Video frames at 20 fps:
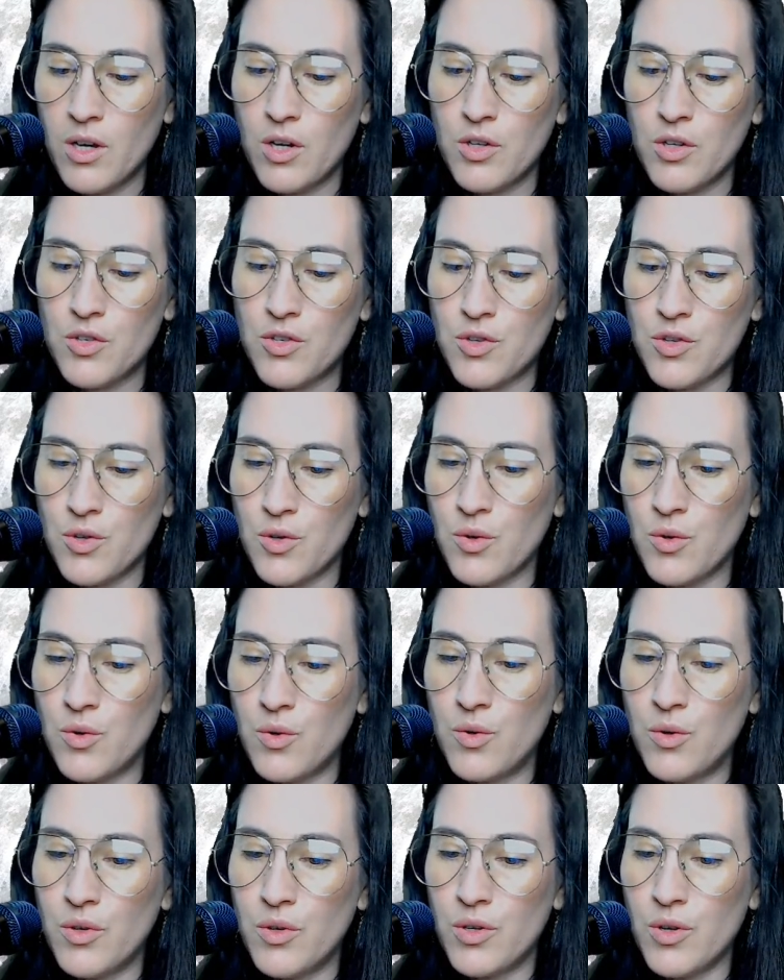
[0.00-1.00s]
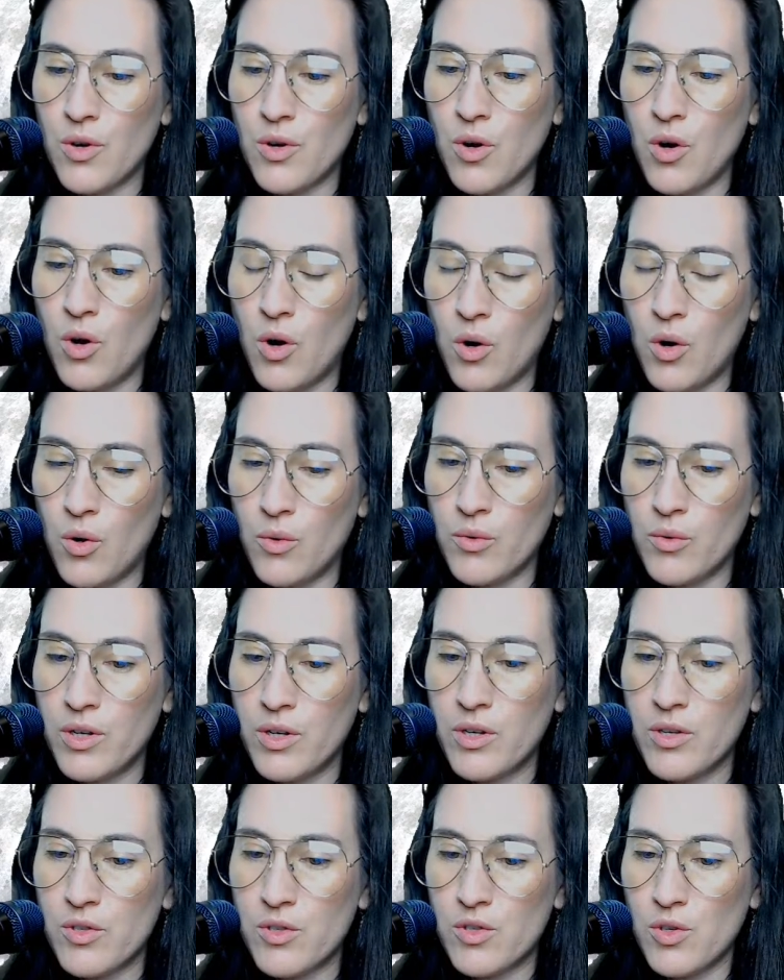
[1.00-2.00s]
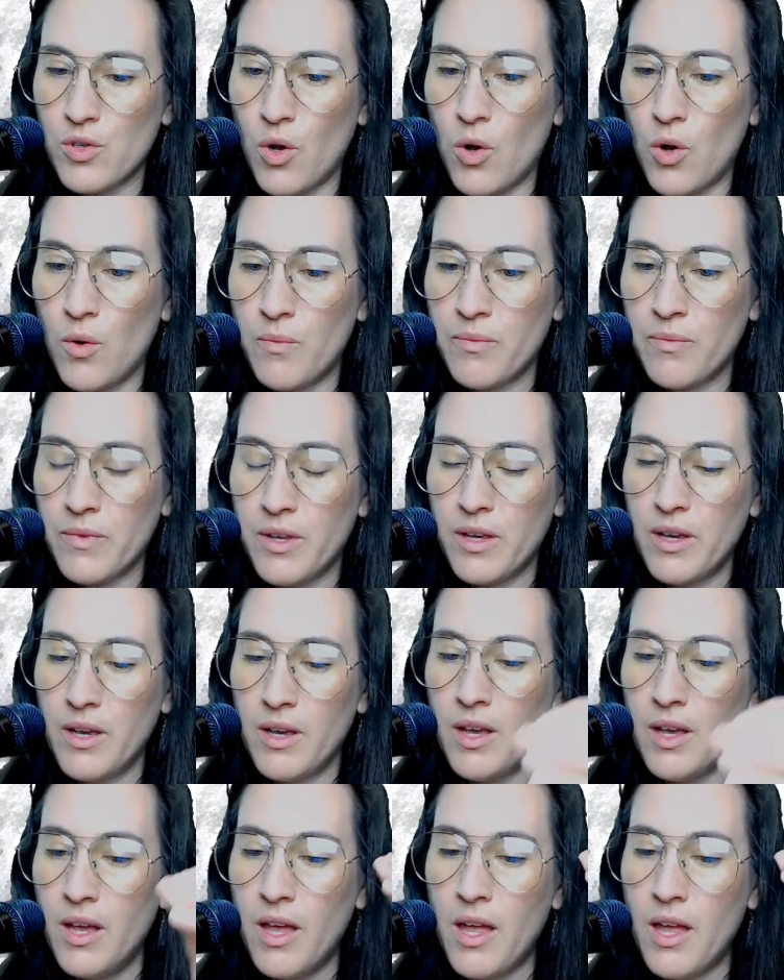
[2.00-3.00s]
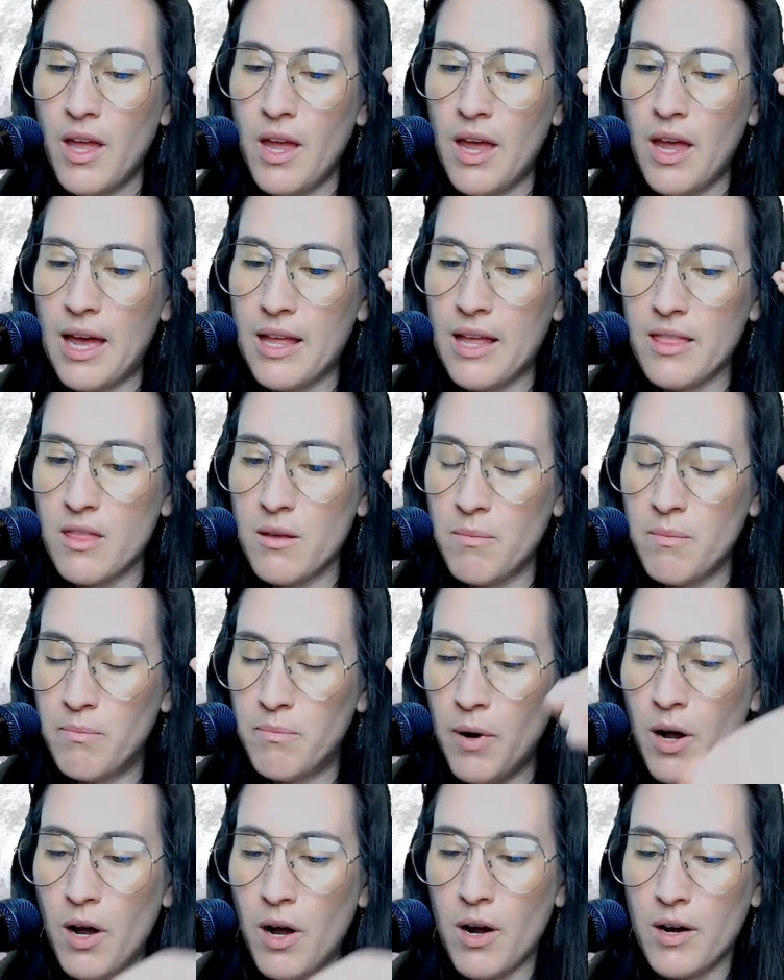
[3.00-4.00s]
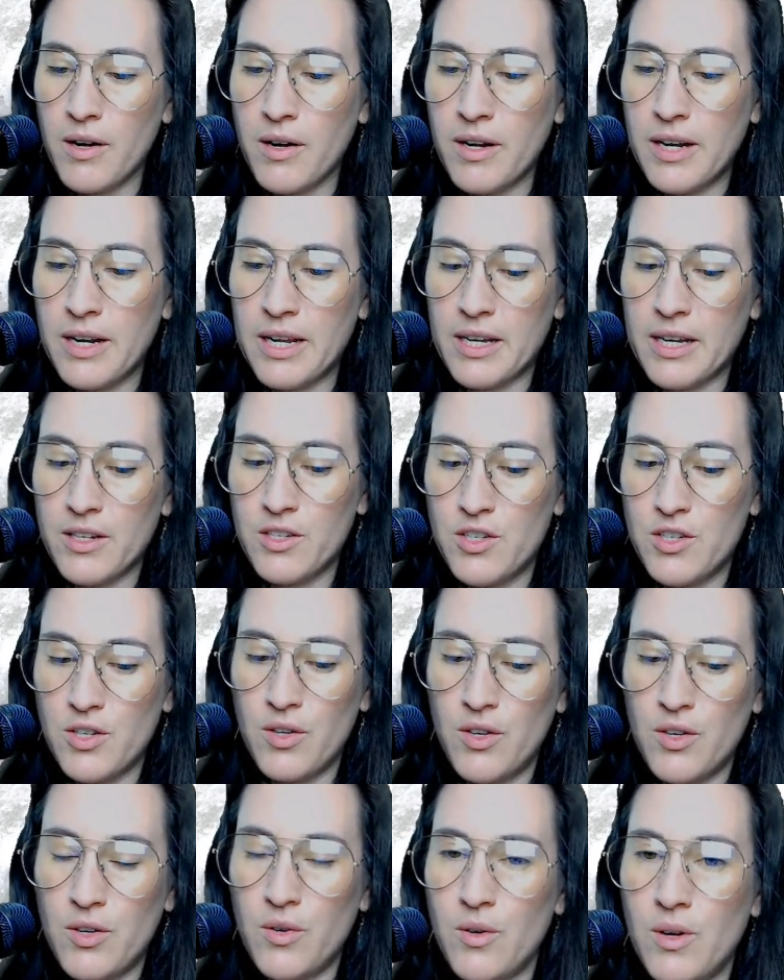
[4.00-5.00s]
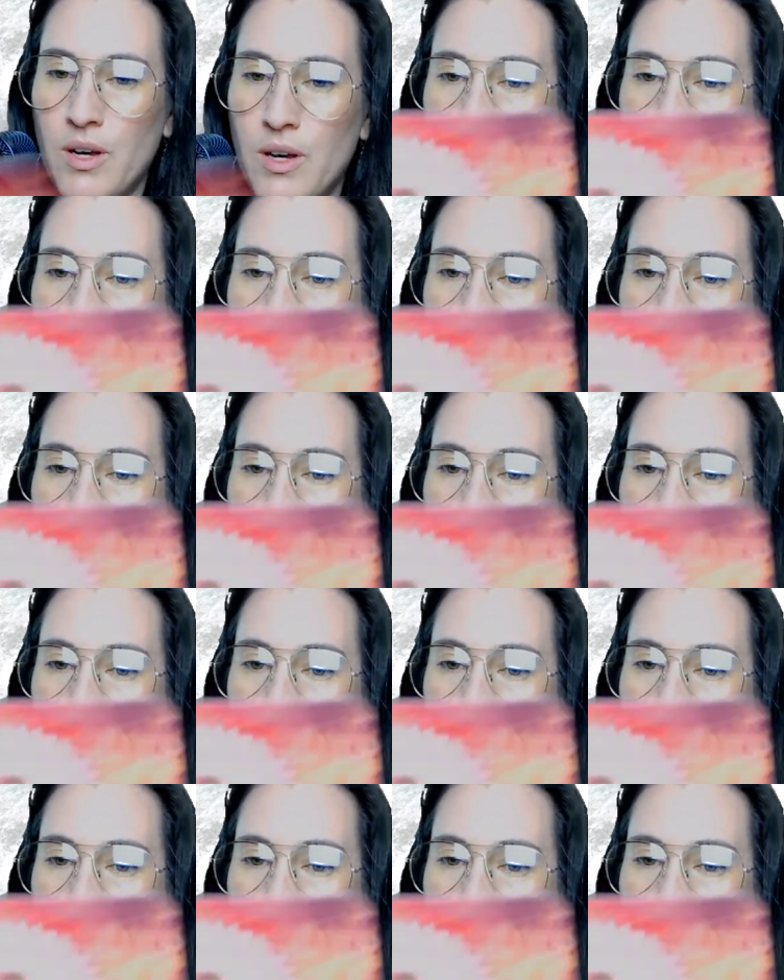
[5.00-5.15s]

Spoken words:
to your own soul. And the bard, and I can show you